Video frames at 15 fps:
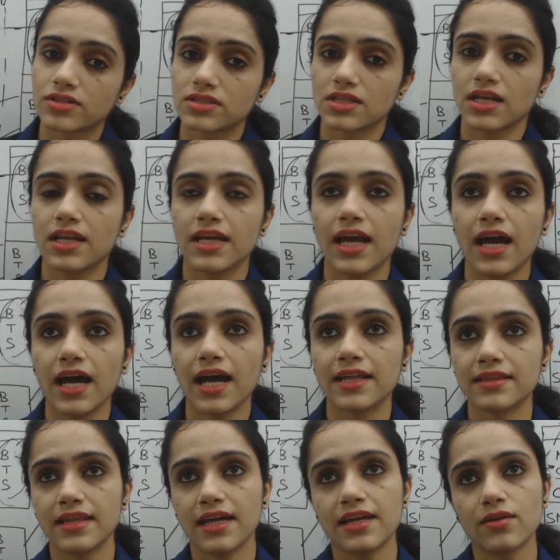Australia
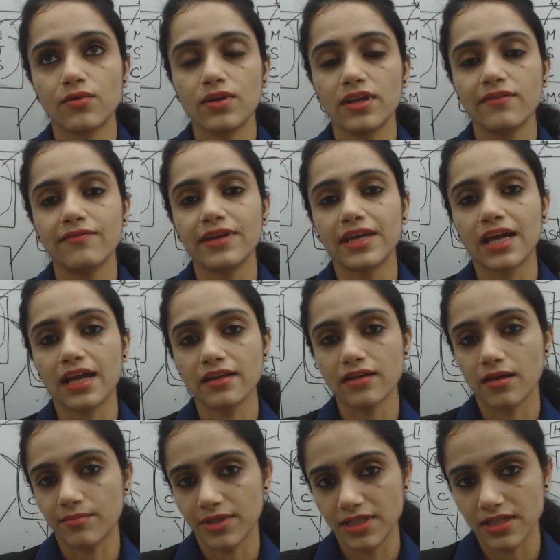and then only we
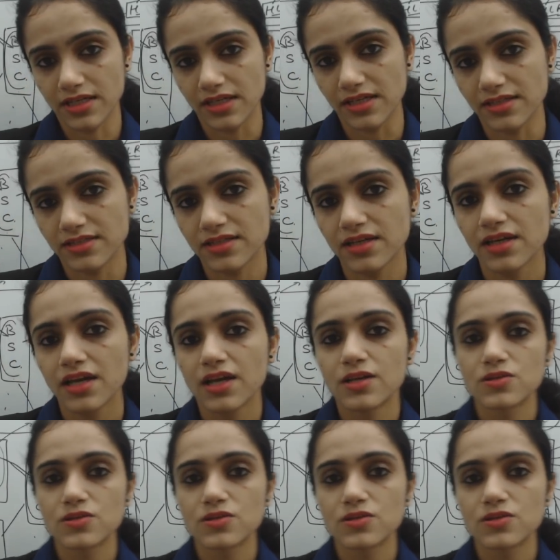can communicate.